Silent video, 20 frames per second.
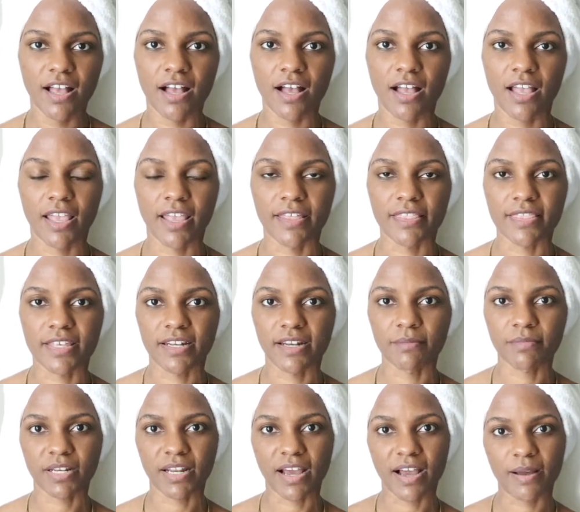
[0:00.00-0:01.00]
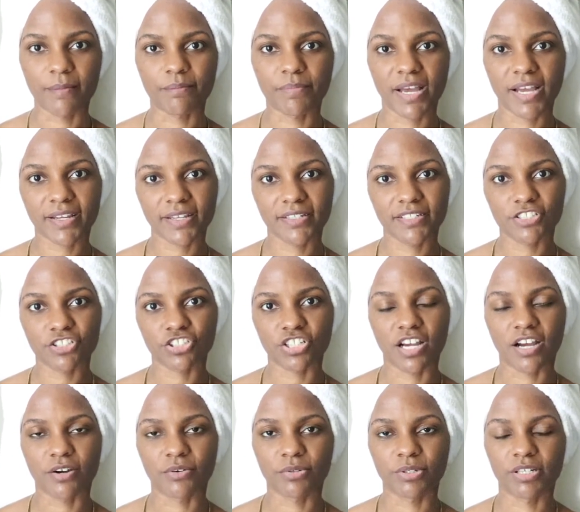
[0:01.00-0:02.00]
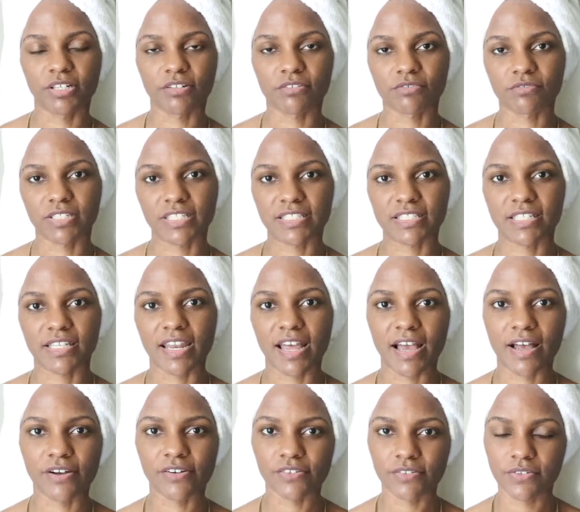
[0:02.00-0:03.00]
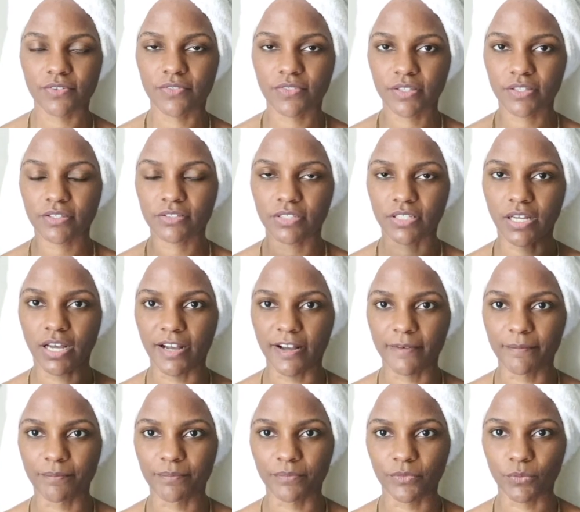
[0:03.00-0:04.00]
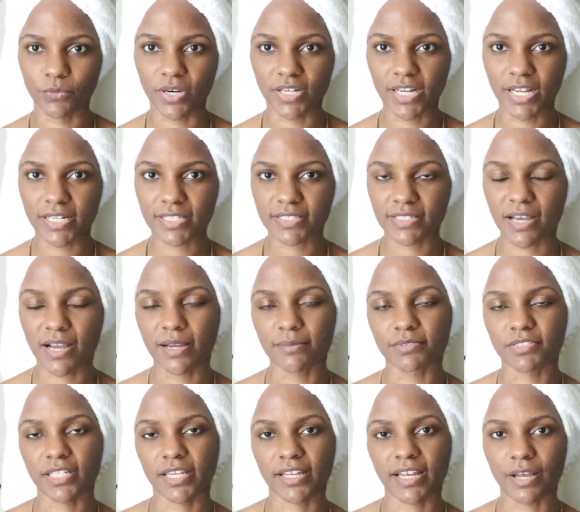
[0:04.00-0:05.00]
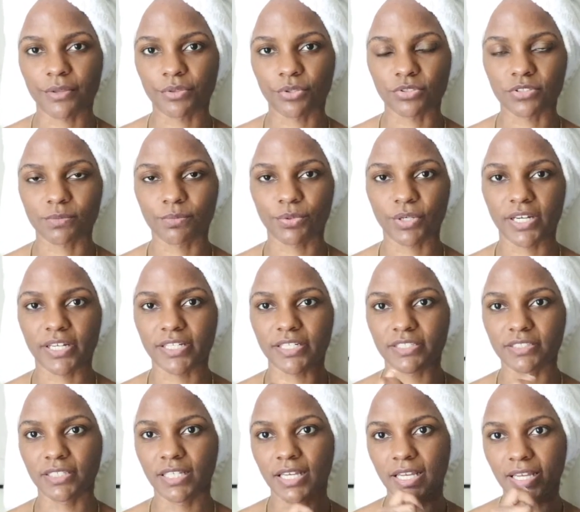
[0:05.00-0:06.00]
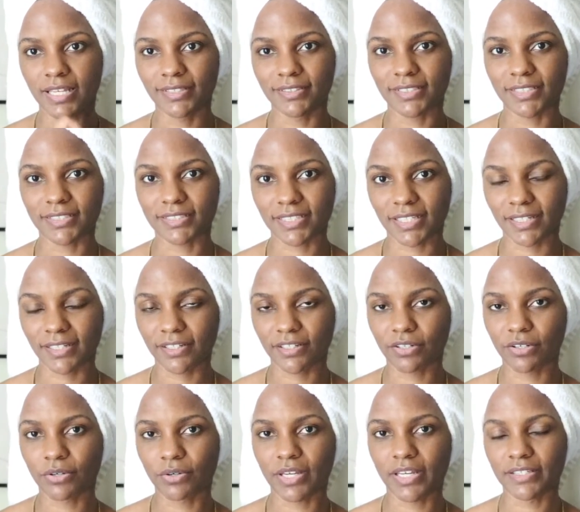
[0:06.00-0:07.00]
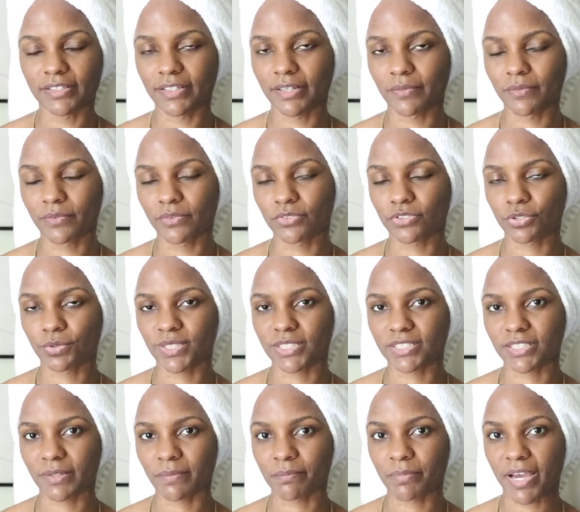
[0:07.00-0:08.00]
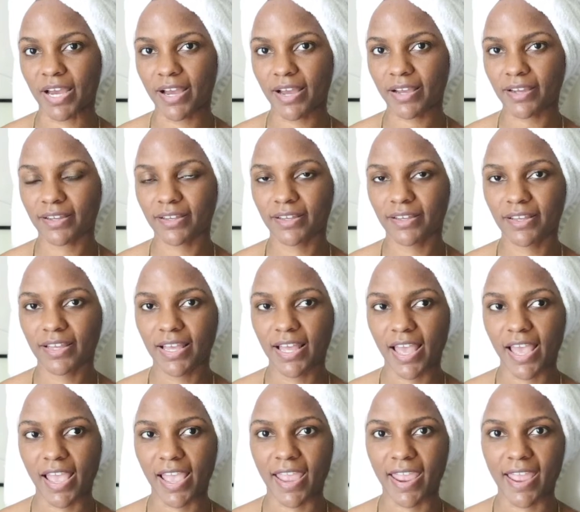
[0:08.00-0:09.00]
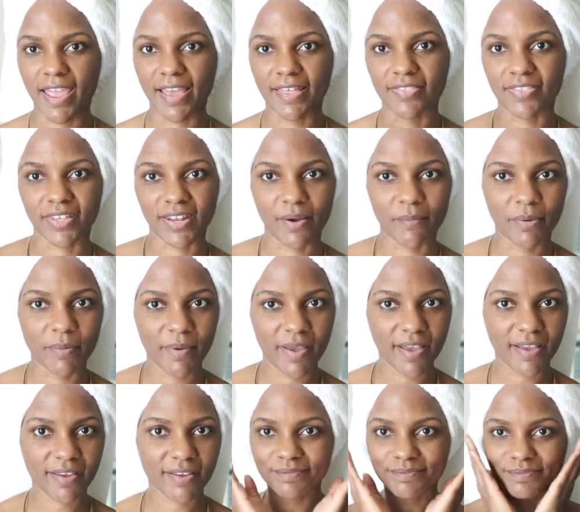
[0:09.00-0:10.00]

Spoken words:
And then I'm gonna hop back in the shower, rinse it out one at a time, take out those braids, detangle, and then twist it back, and then I'll be back.